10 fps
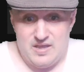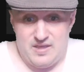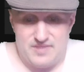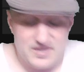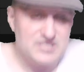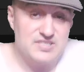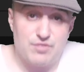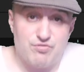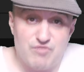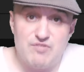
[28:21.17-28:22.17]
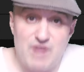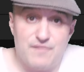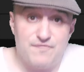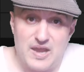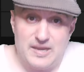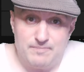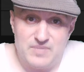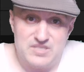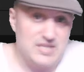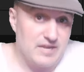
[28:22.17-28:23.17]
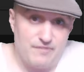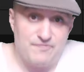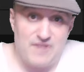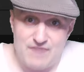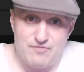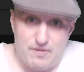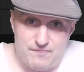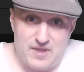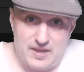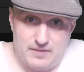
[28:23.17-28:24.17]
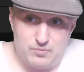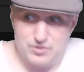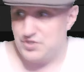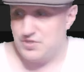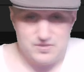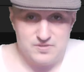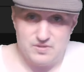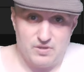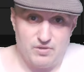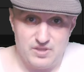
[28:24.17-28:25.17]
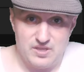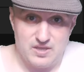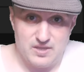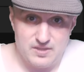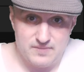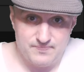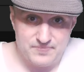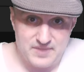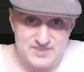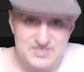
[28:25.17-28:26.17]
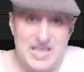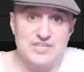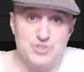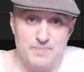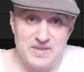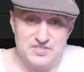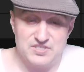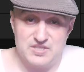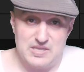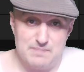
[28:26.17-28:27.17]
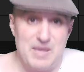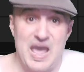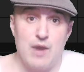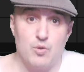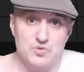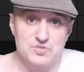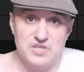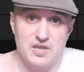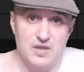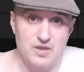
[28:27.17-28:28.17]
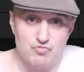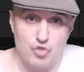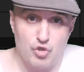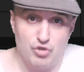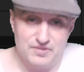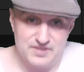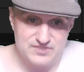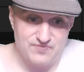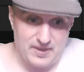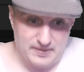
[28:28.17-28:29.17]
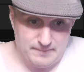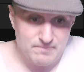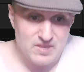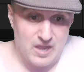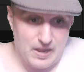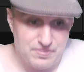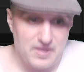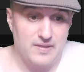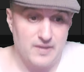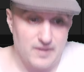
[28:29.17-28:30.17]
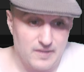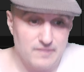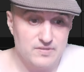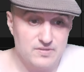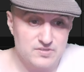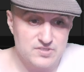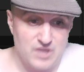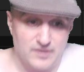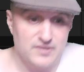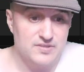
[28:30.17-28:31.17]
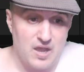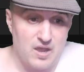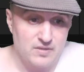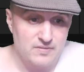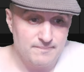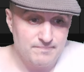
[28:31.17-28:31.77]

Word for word: this is a three round fight instead of a five round fight, which only uh, exacerbates the power's uh, role in this fight. I think uh, Song Yadong